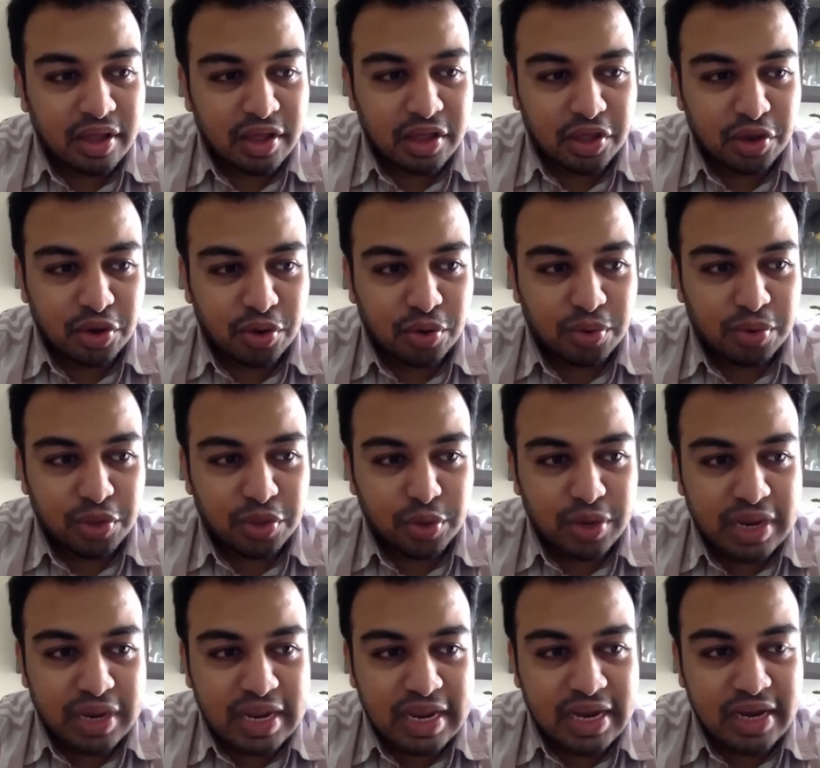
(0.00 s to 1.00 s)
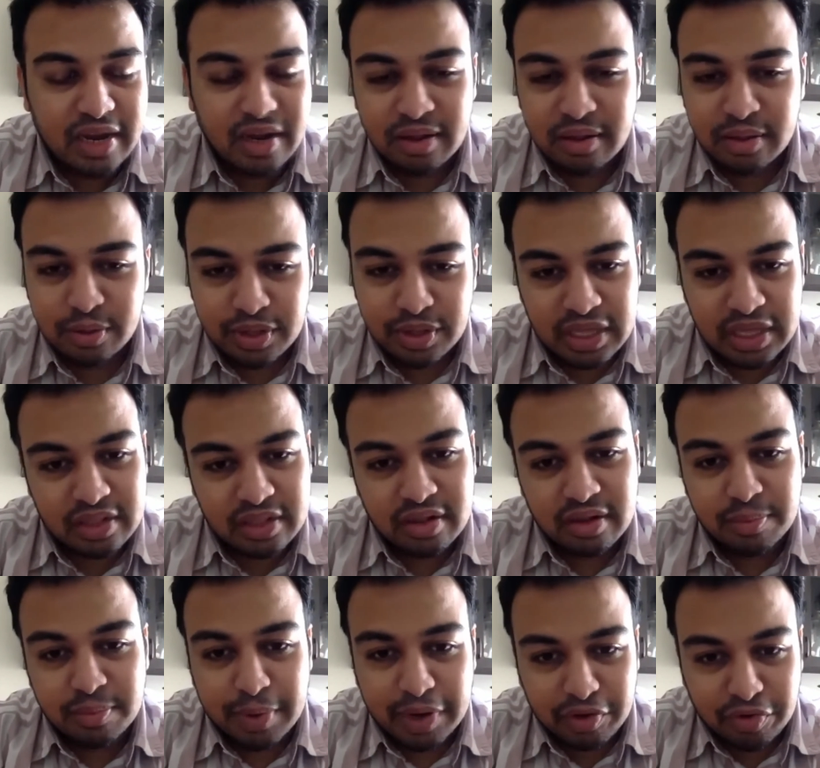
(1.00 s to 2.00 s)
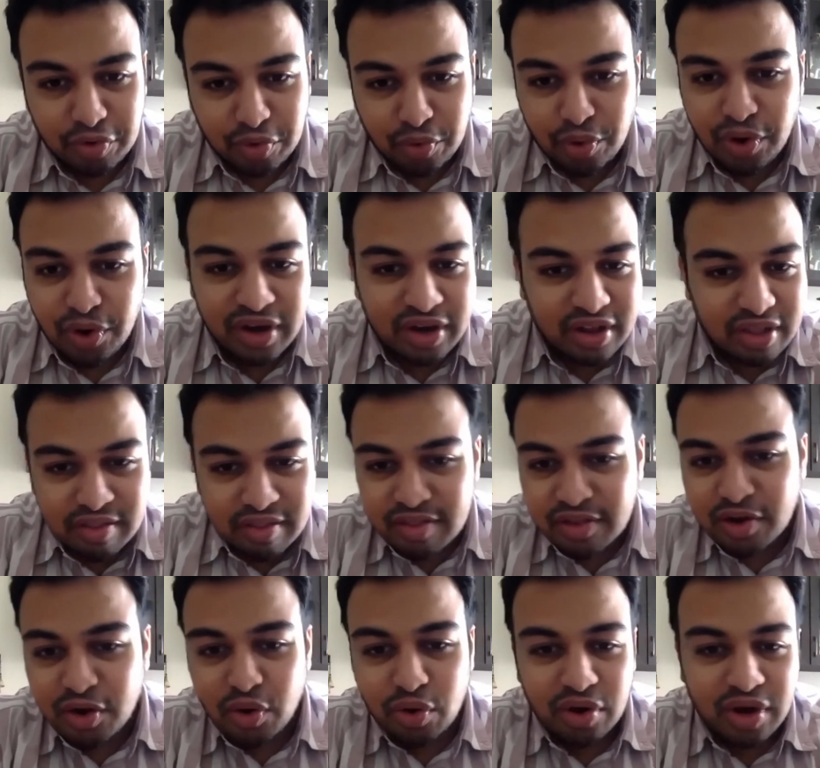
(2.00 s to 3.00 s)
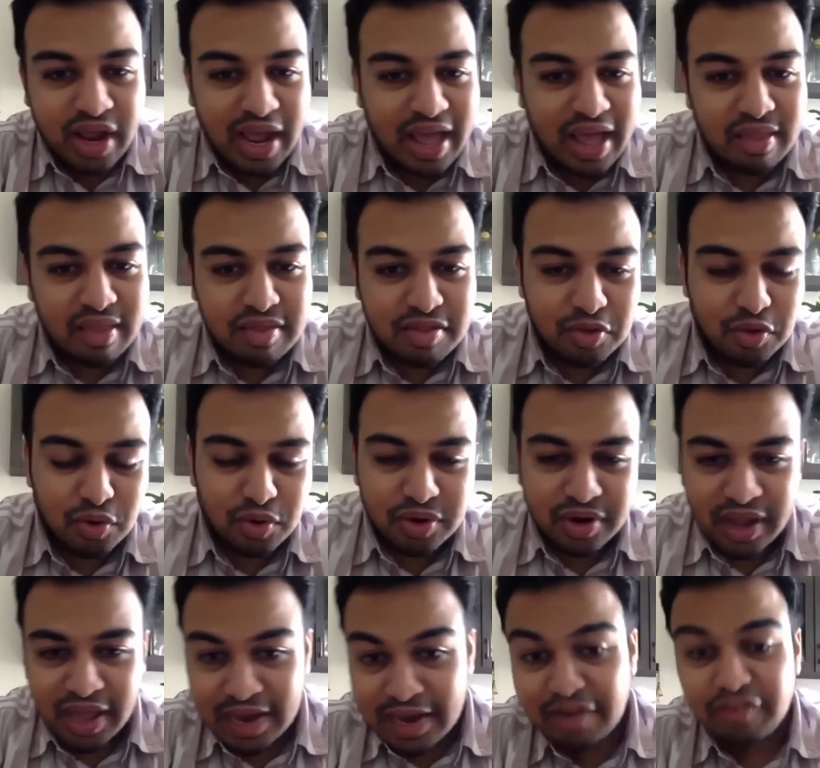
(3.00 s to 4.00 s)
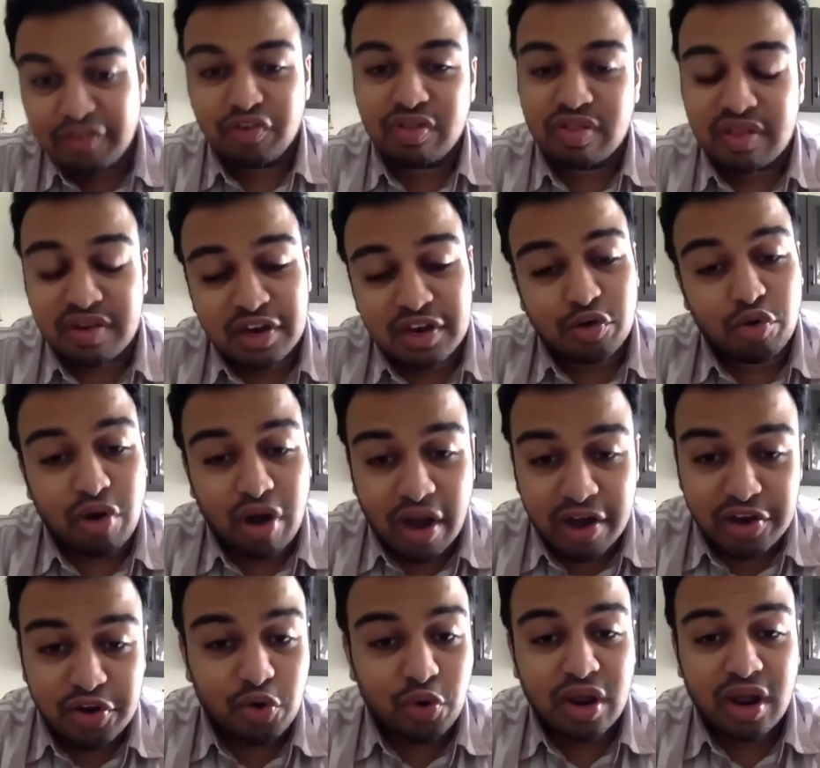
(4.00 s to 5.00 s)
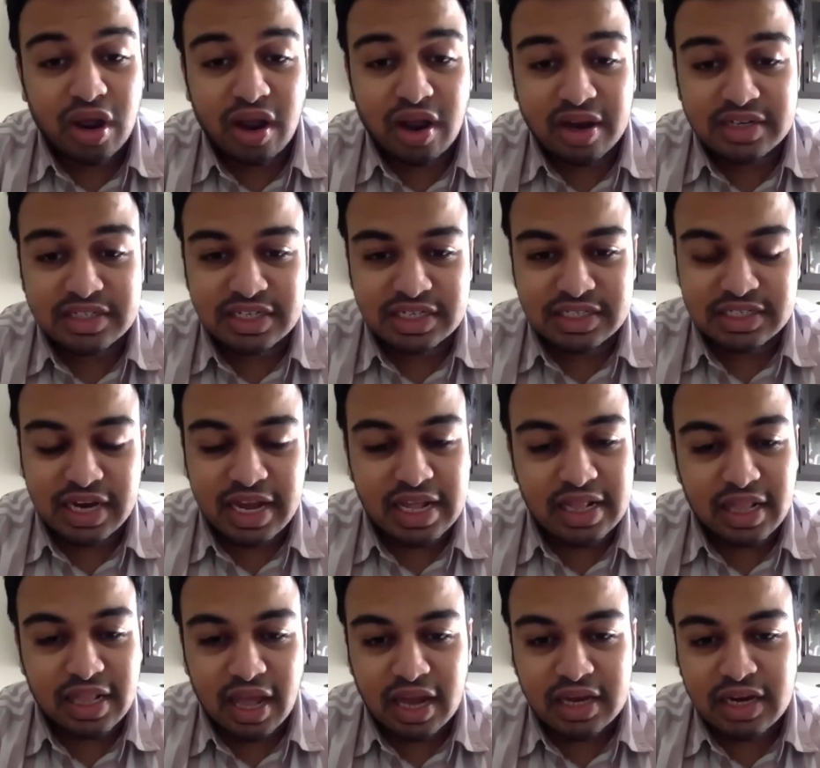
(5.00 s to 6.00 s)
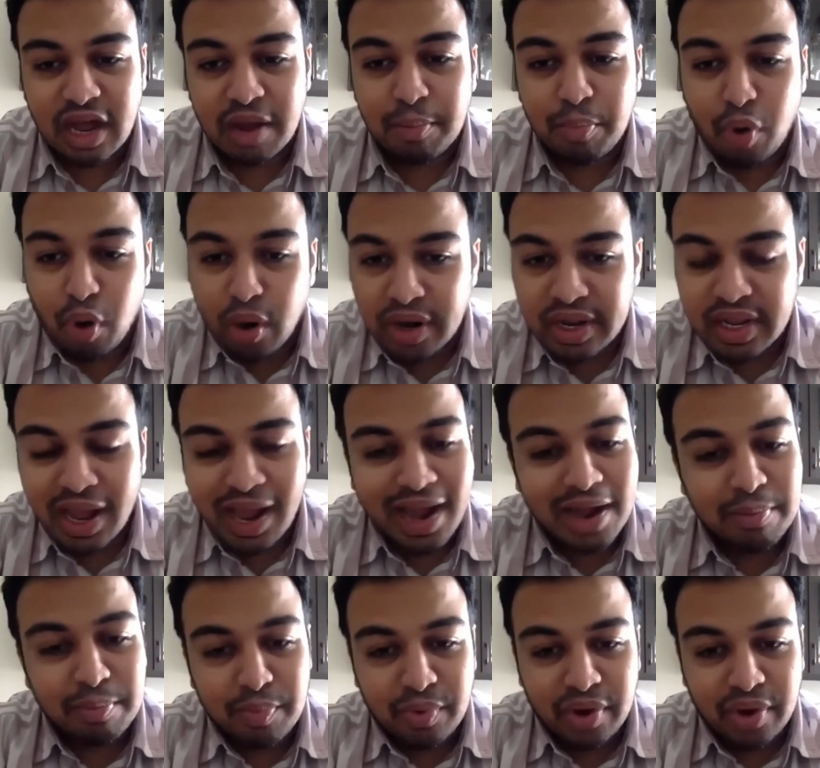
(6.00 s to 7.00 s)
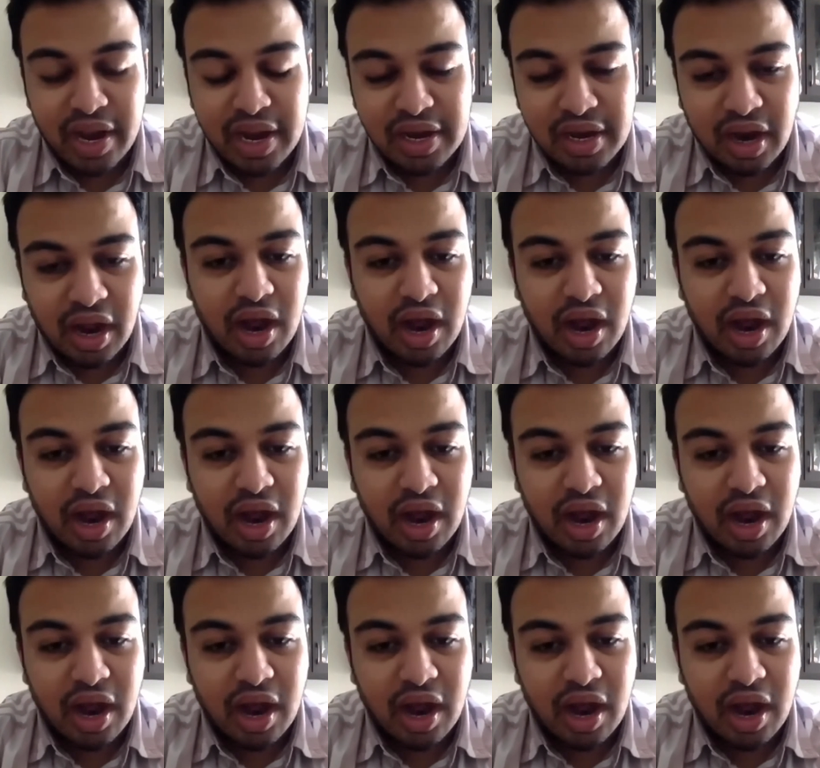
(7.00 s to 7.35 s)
You need either petrol or diesel or gas or electricity to run your car. Just like that, our body and brain